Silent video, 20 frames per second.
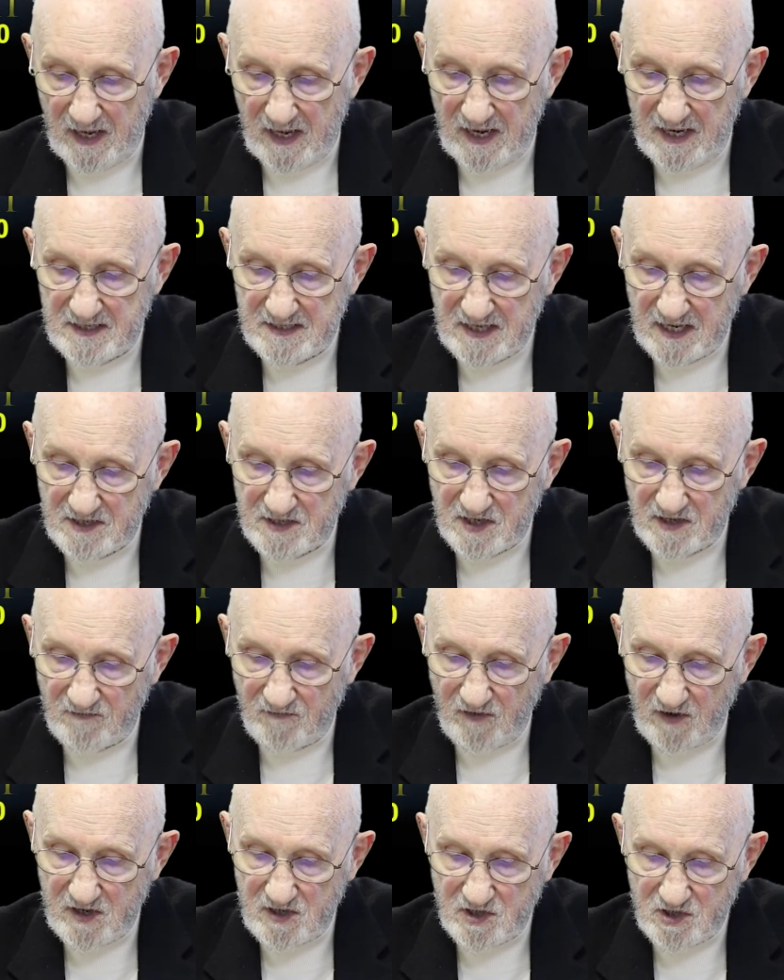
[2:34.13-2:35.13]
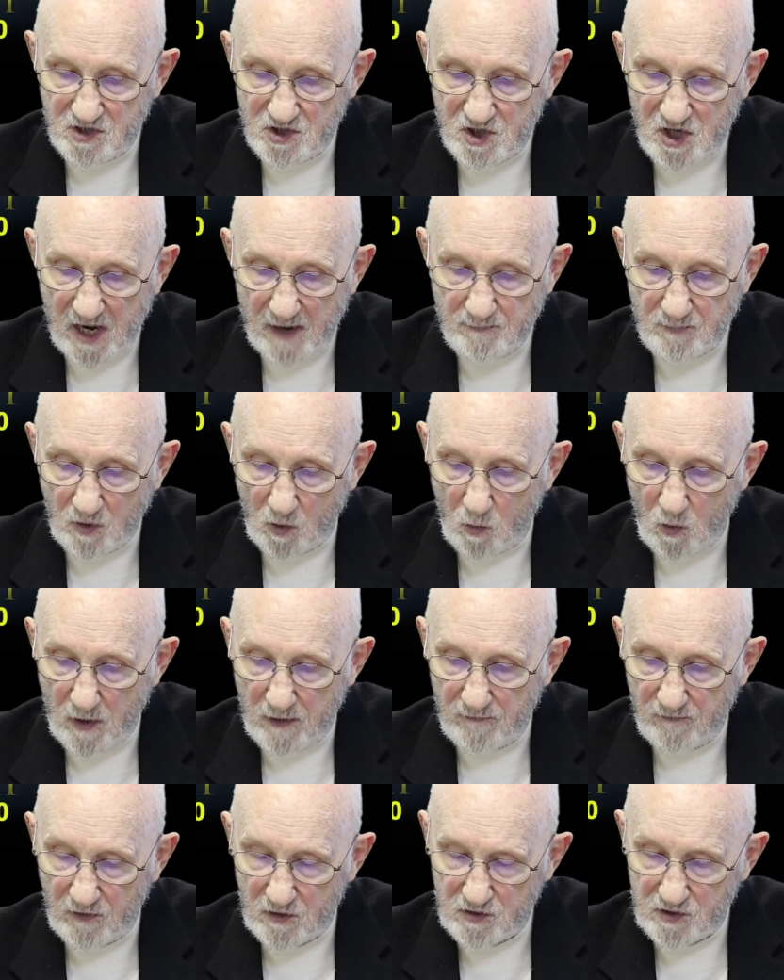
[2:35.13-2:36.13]
He says in Ephesians chapter
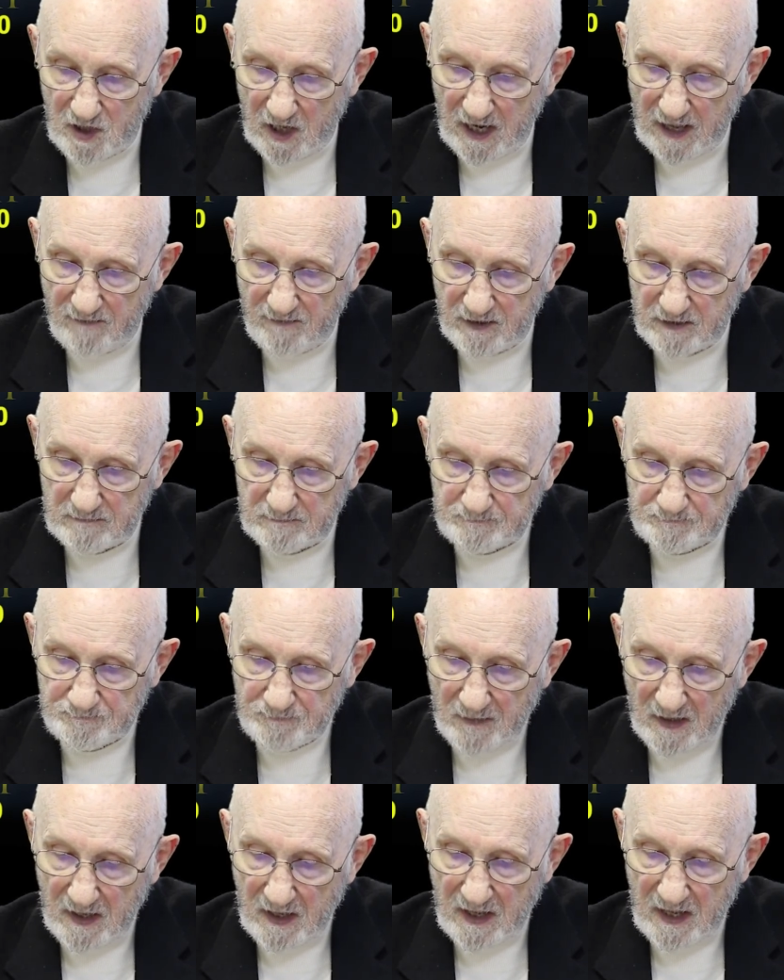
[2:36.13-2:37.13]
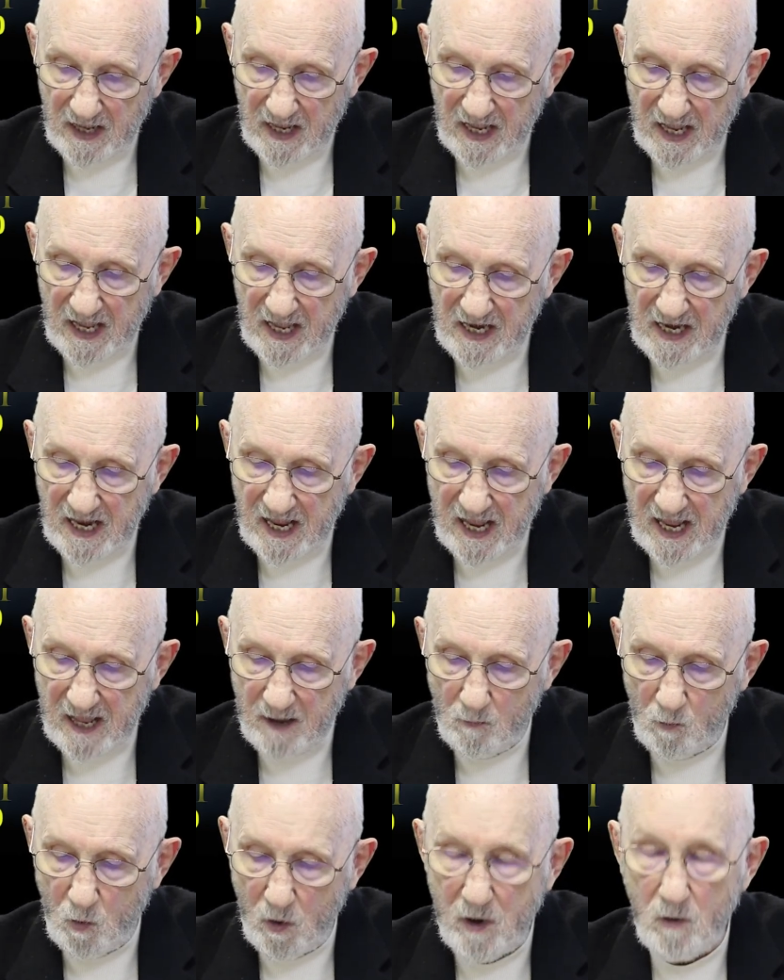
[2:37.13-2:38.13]
1, verse 11, "In
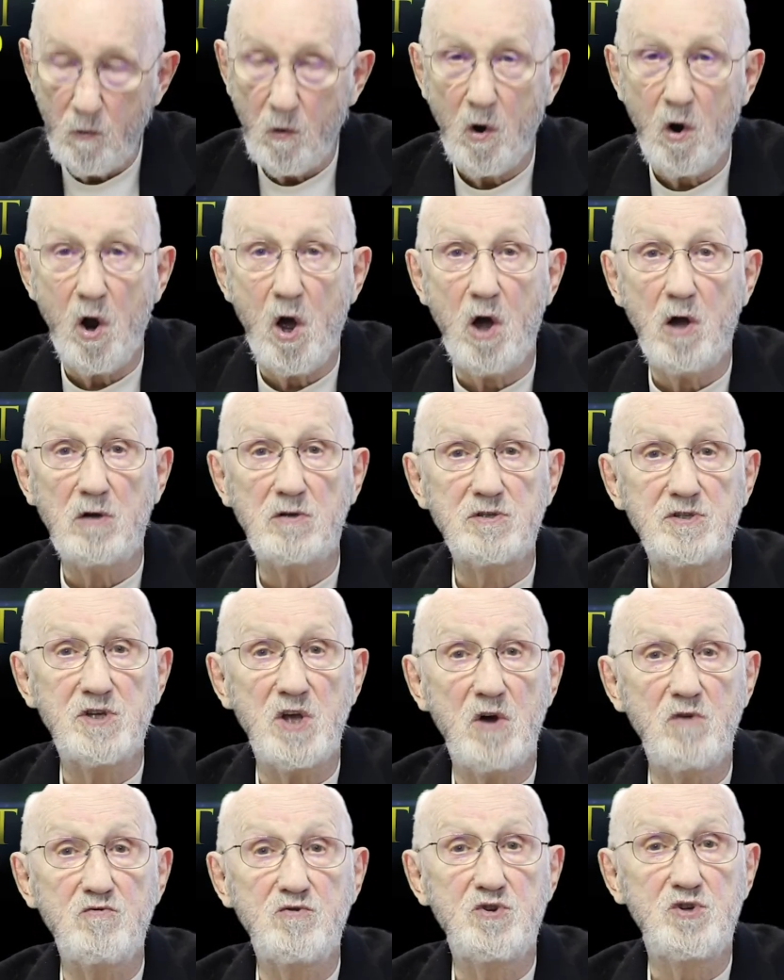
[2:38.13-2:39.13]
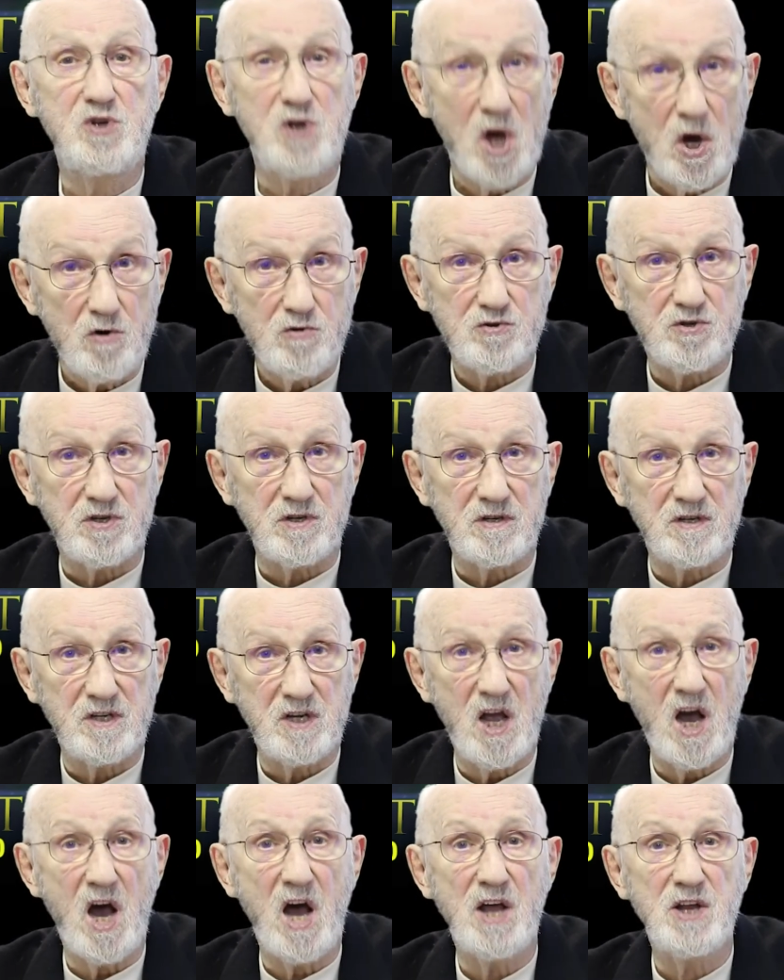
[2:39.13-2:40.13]
Him we were also chosen."
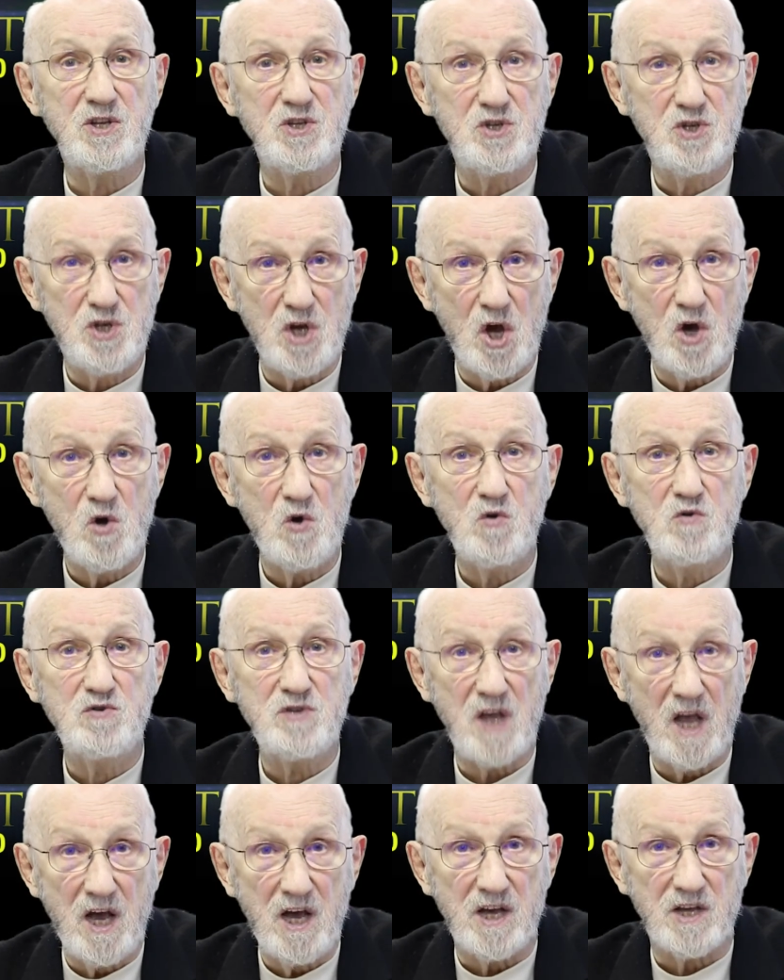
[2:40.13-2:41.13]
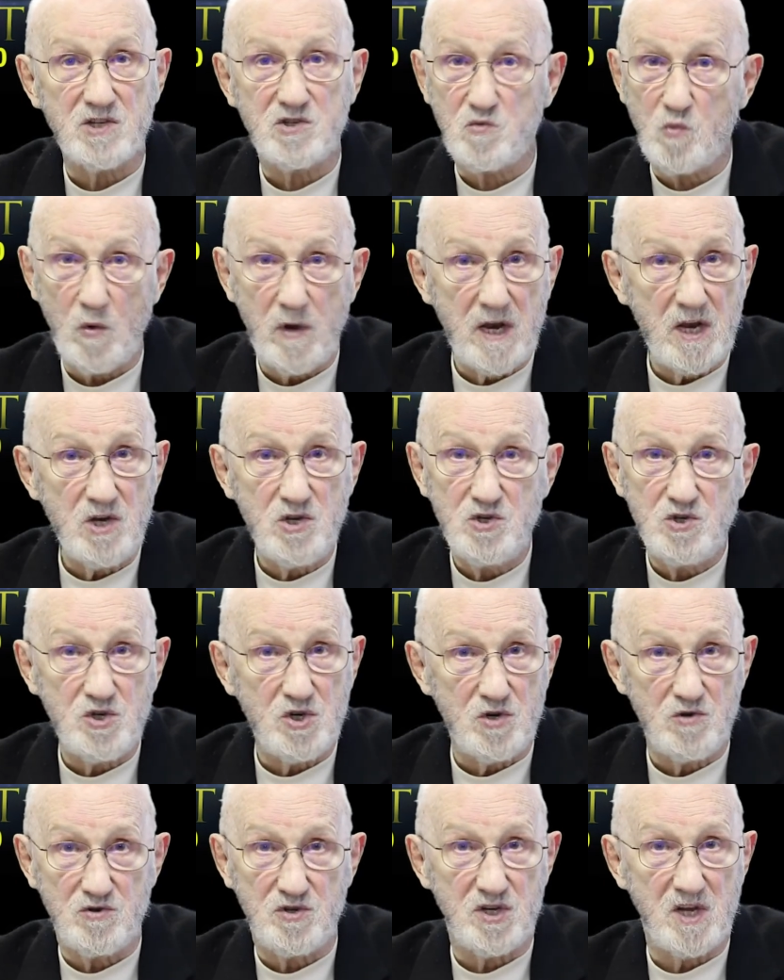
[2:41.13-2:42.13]
God chose us. We didn't
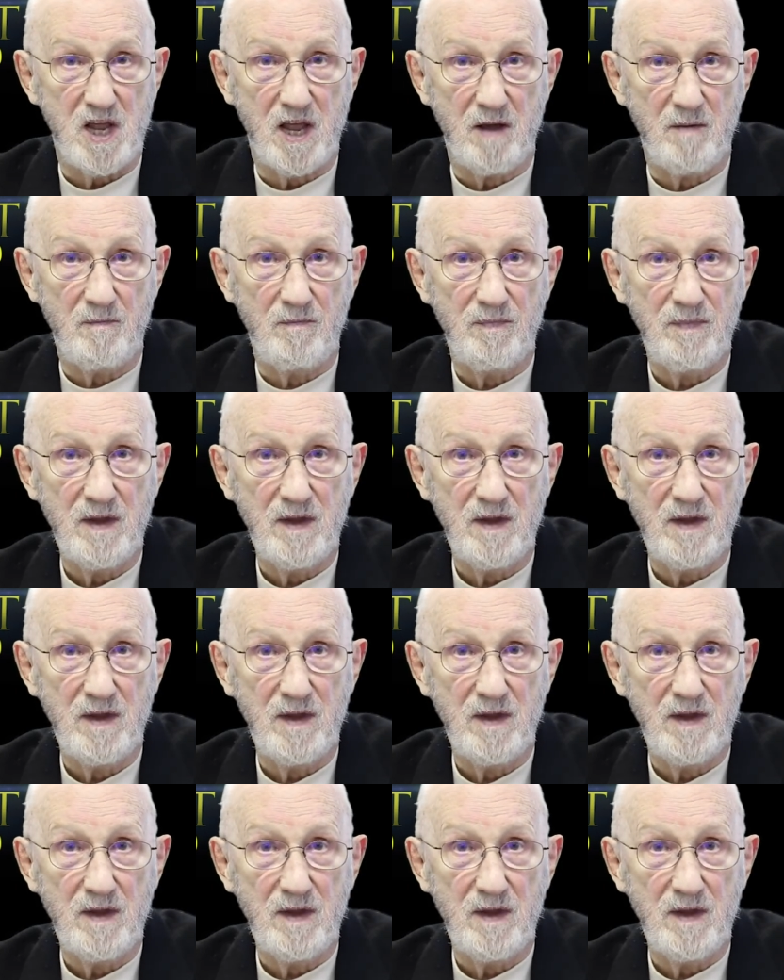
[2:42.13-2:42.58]
choose Him.